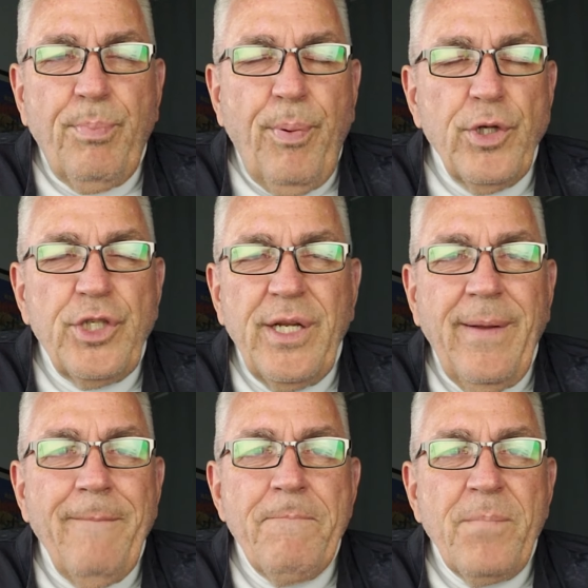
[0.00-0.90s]

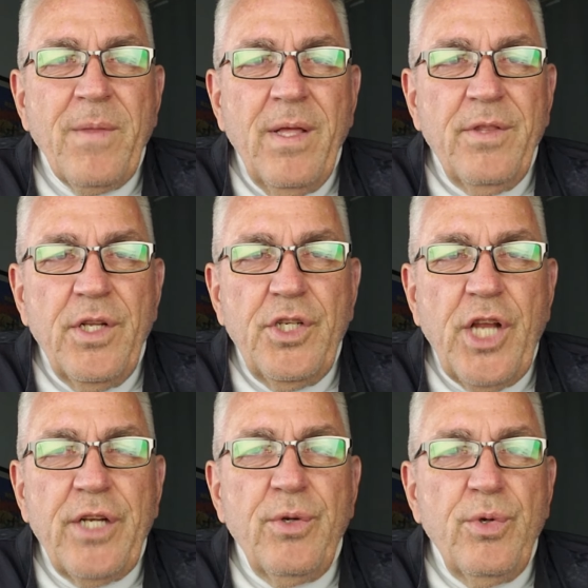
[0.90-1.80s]
pushing the
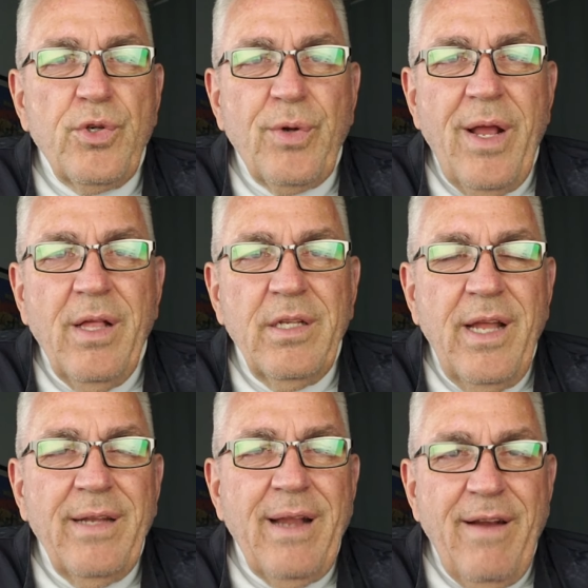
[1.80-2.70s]
gender neutrality
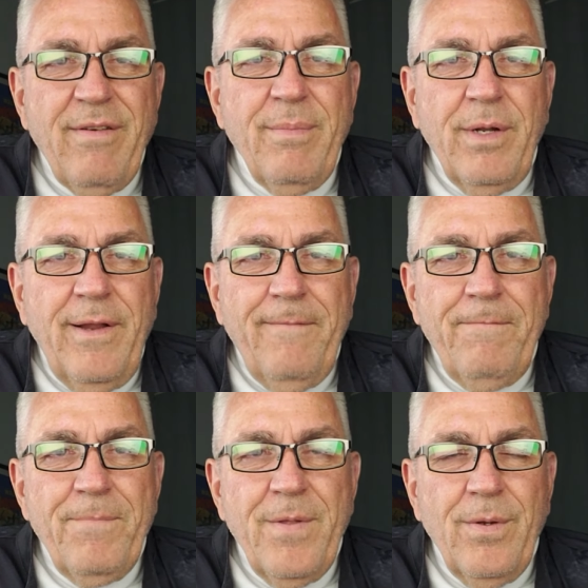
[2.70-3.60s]
on everybody,
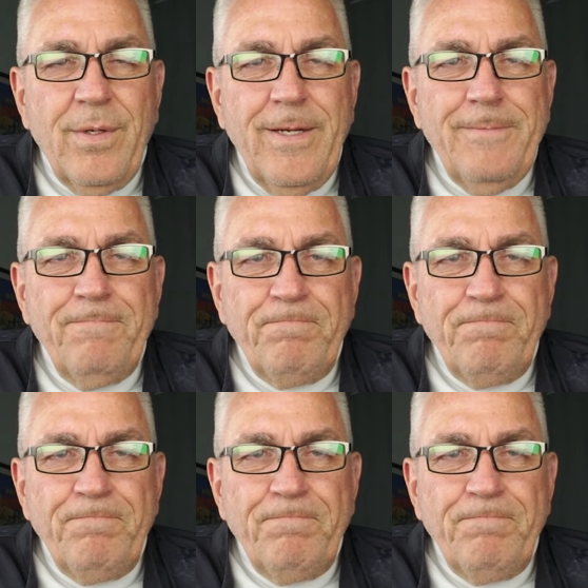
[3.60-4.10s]
okay?